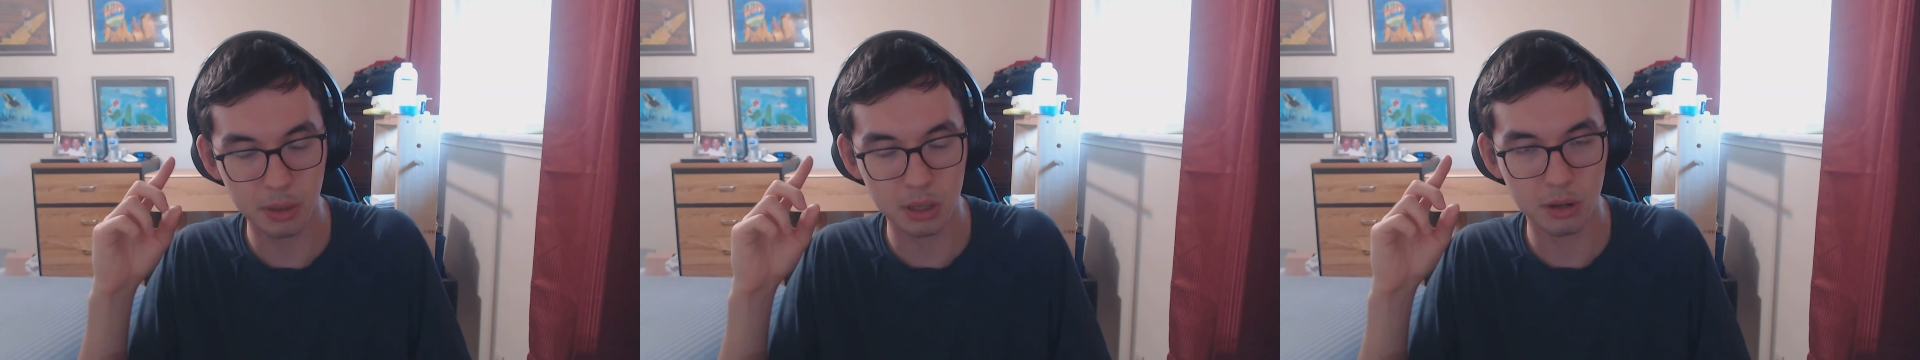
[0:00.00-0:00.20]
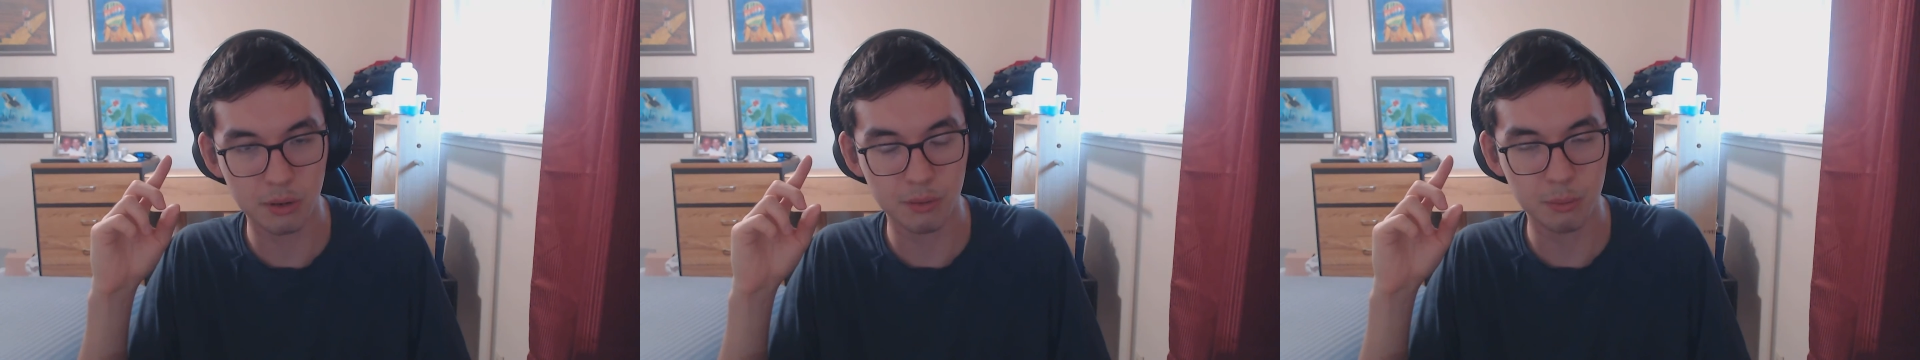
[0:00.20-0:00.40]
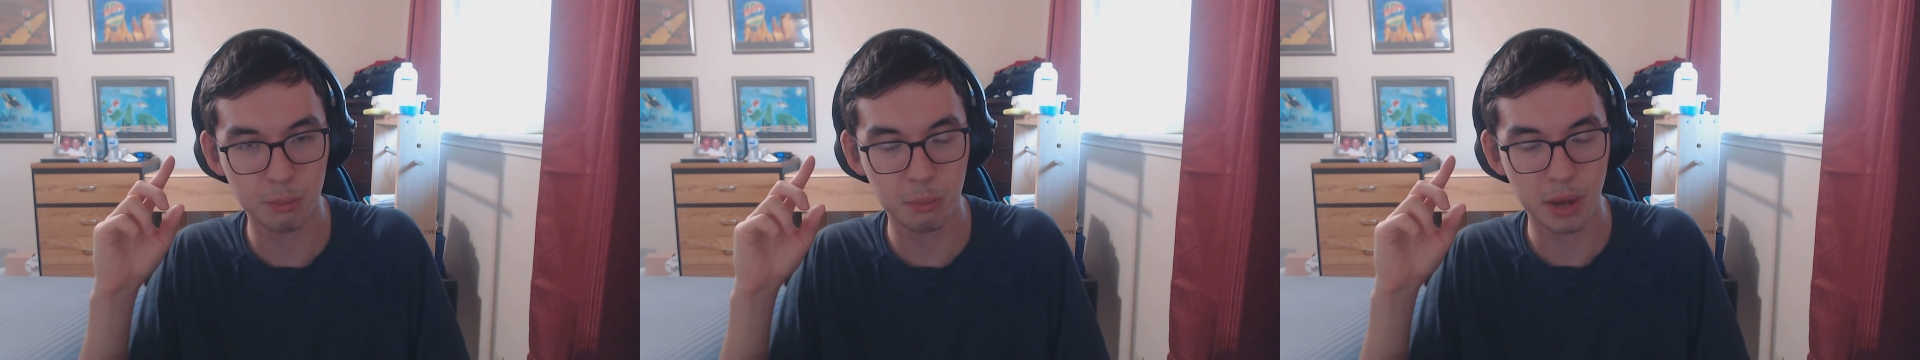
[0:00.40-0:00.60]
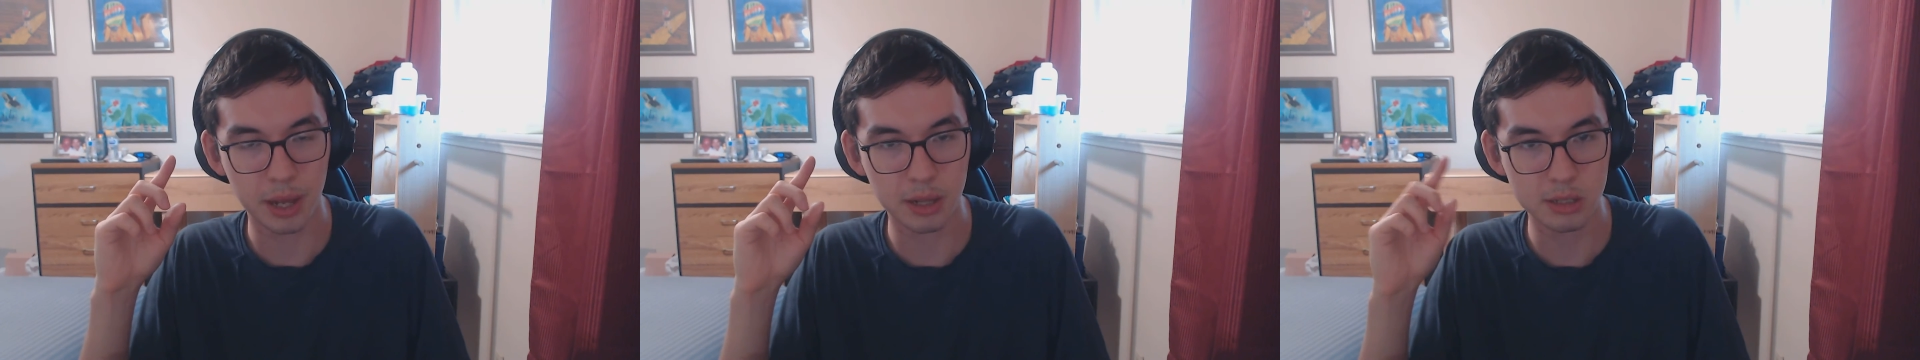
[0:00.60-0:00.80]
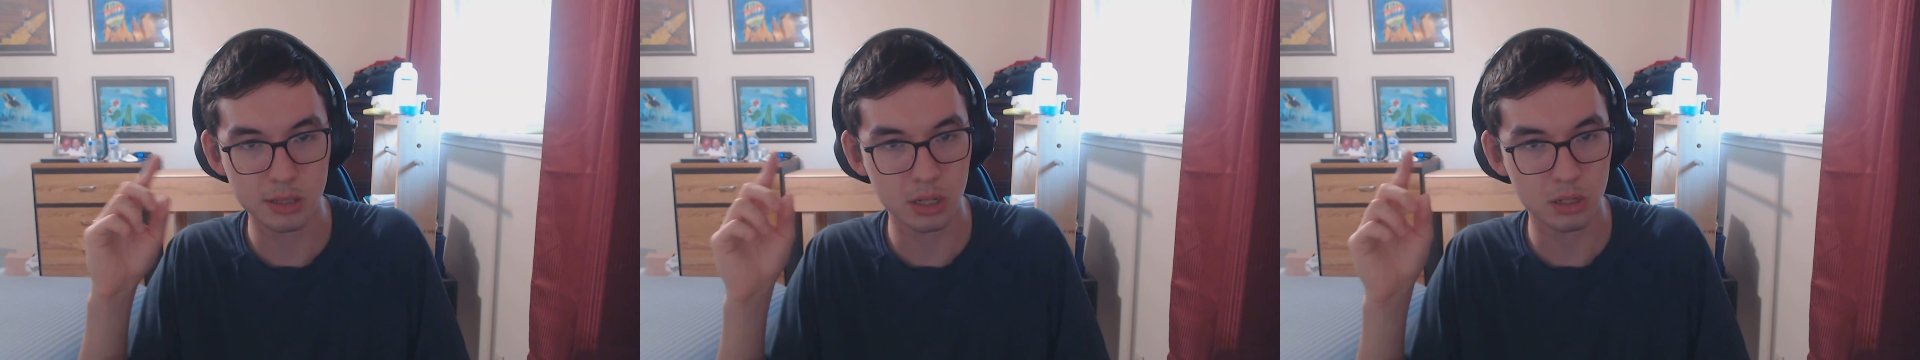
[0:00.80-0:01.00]
other
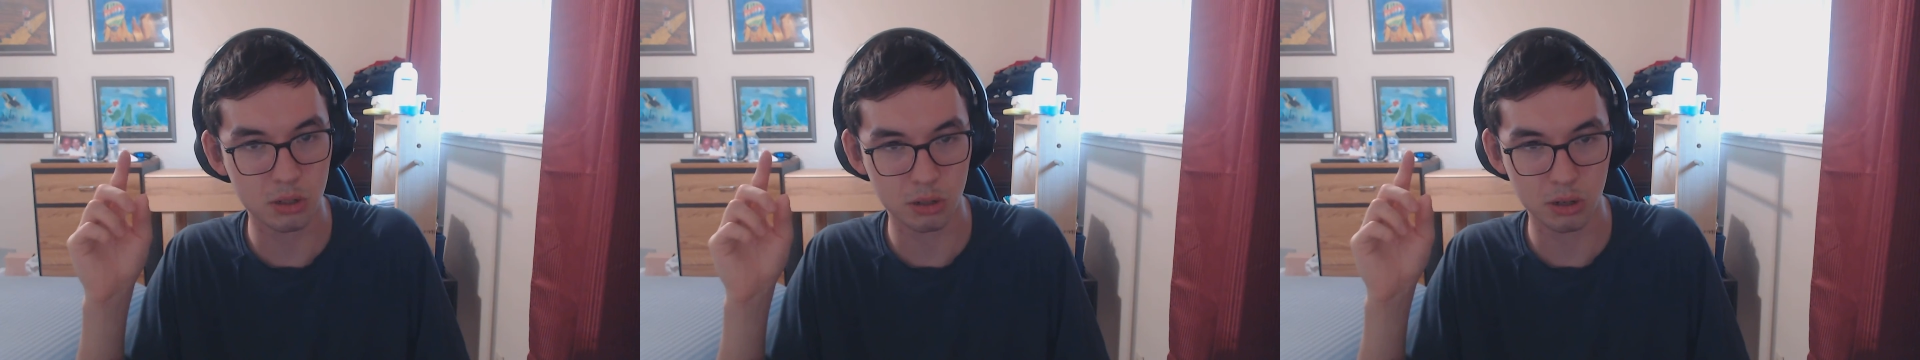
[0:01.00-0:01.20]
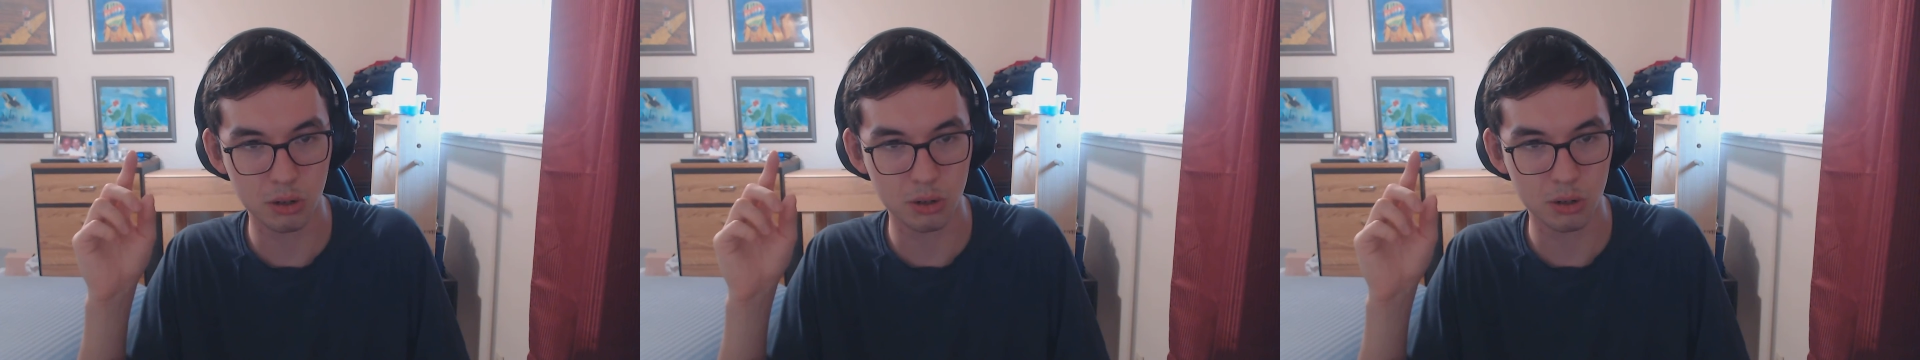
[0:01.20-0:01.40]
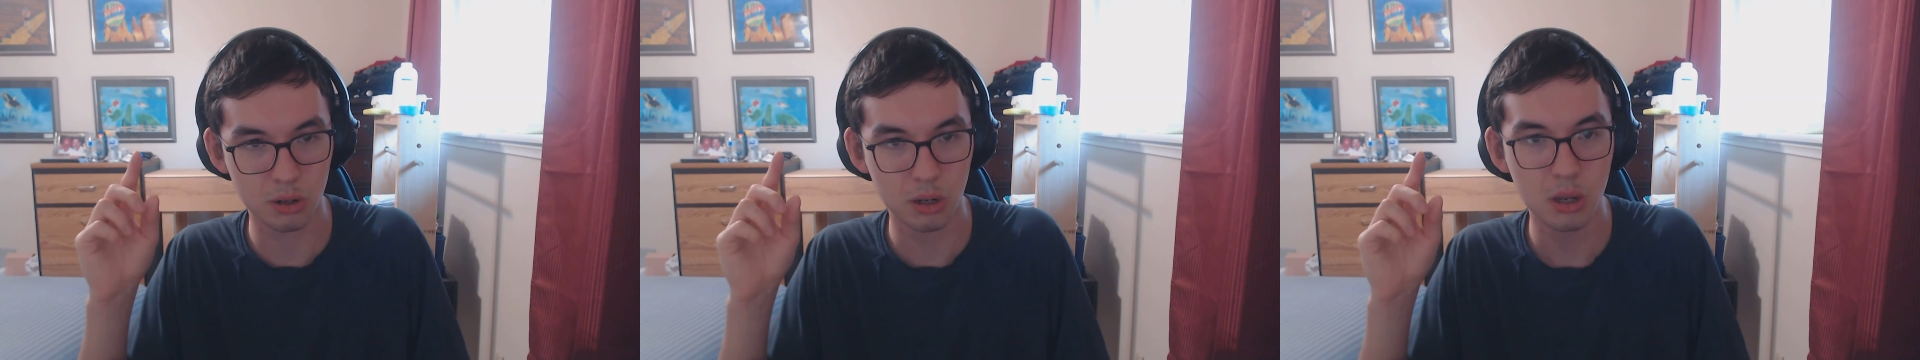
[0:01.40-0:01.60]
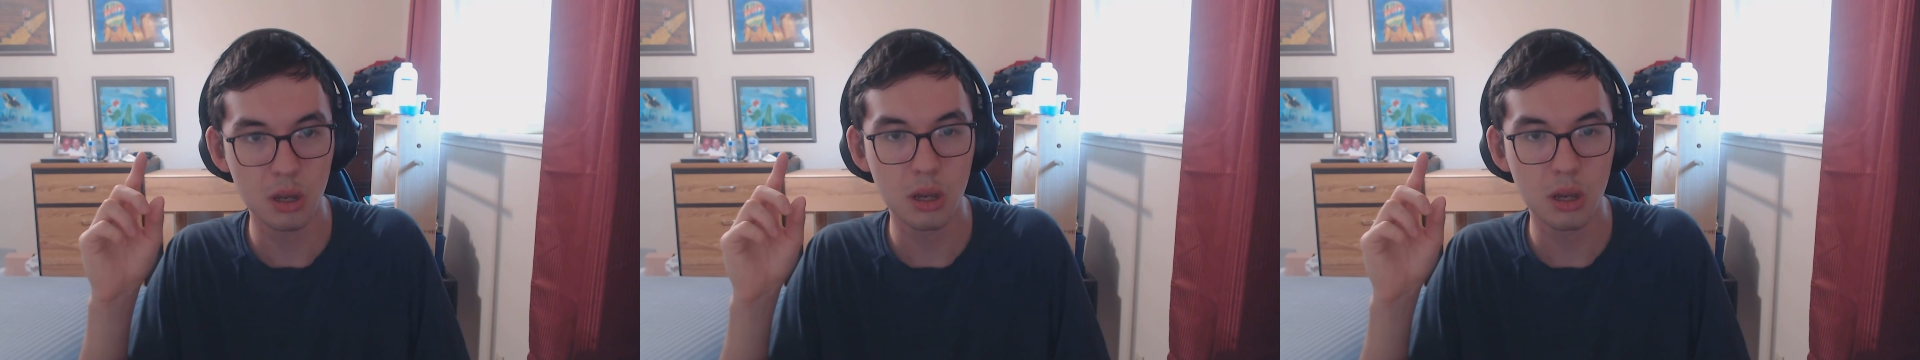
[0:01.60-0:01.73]
behind the scenes or